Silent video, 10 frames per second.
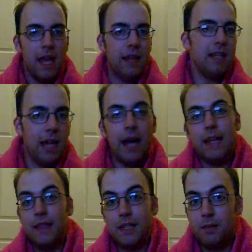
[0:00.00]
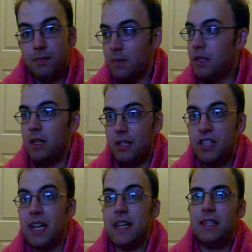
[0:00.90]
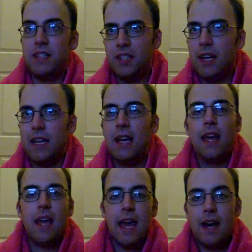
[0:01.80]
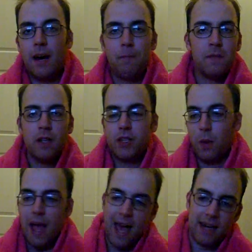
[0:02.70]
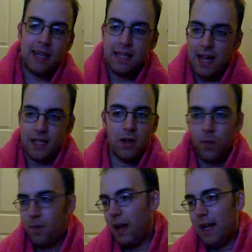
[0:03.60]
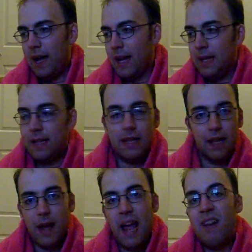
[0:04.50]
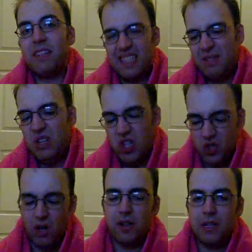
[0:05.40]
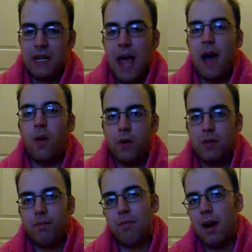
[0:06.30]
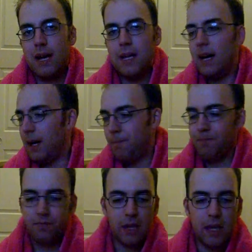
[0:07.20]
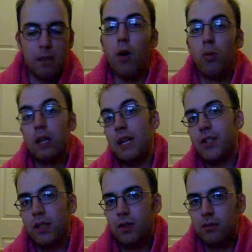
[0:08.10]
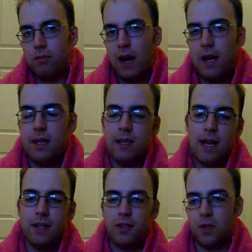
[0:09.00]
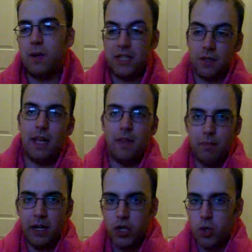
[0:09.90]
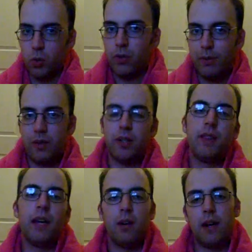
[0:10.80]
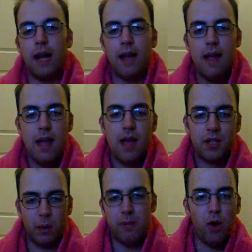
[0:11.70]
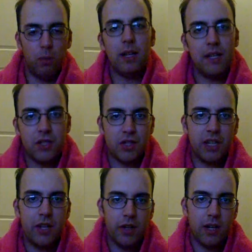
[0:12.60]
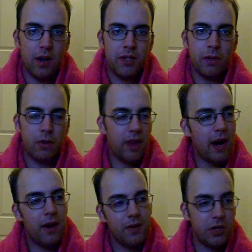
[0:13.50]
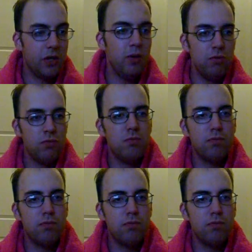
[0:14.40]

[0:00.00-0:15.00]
in this sin city. And so I had it attached. I haven't shrunk down my immobilizer ray yet, so I still had the big shoulder mounted thing, right? So I immobilized the security guards that were there and the two